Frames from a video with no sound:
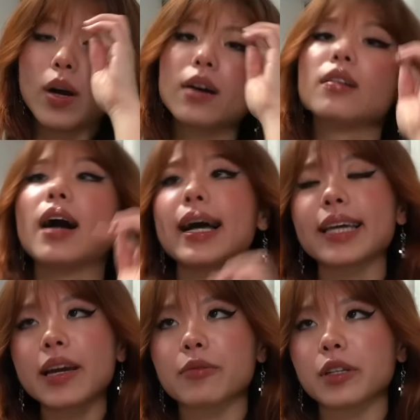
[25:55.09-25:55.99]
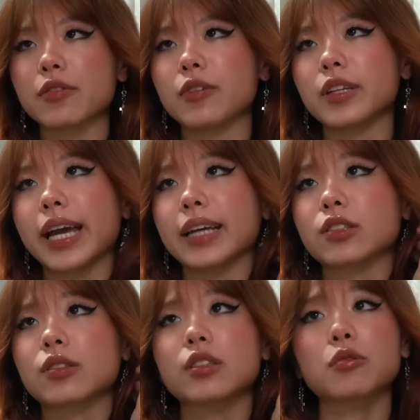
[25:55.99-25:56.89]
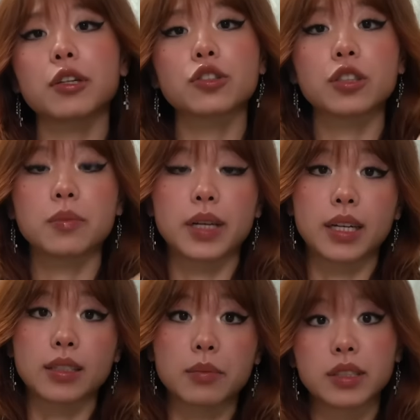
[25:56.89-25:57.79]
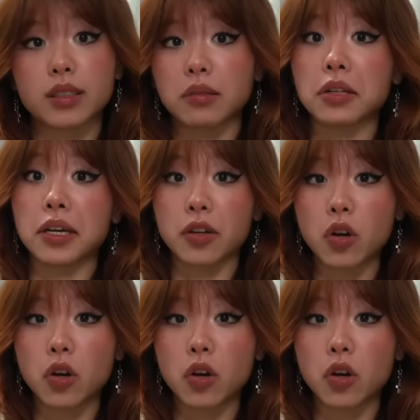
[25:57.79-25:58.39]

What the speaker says: Well, I can't really fully answer this question because I'm still in